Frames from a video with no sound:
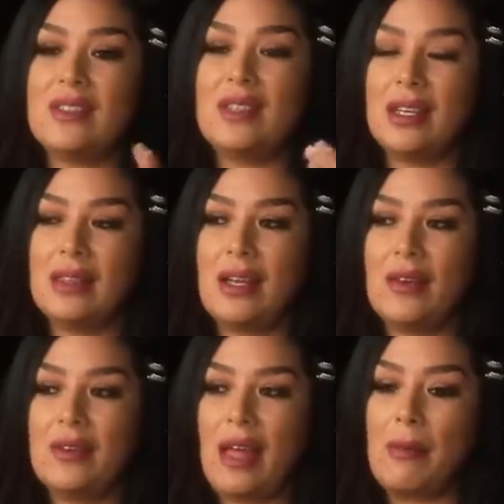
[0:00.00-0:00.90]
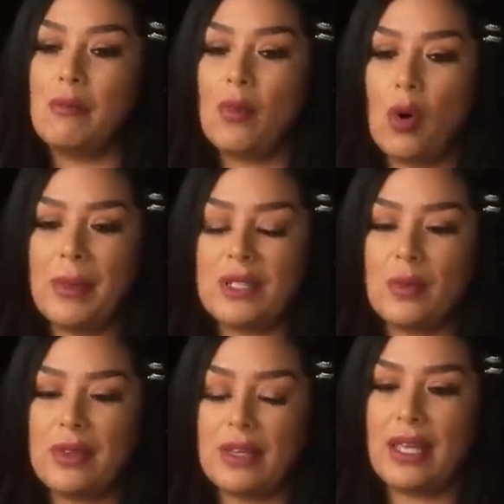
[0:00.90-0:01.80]
Just sitting there in that
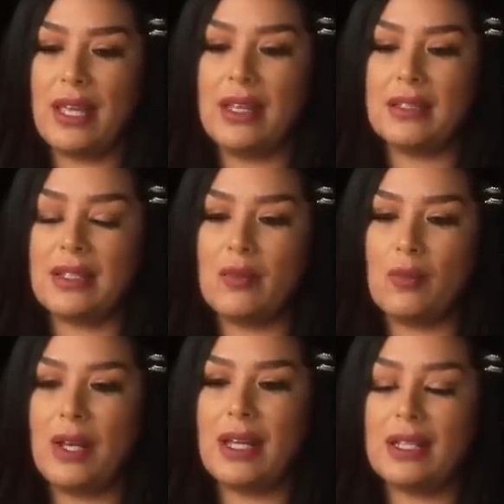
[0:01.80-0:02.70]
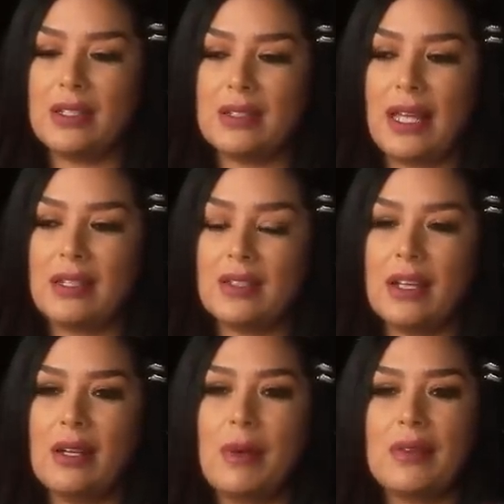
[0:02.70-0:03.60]
moment with the kids and Rick and just like
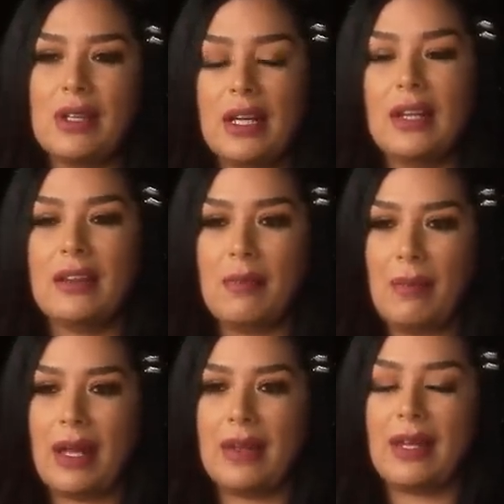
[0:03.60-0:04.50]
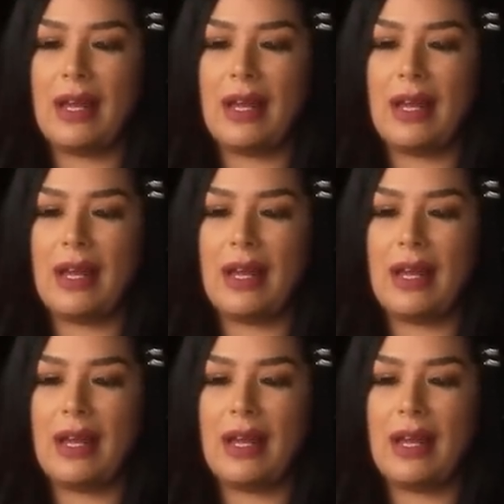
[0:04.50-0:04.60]
talking about the good and the bad in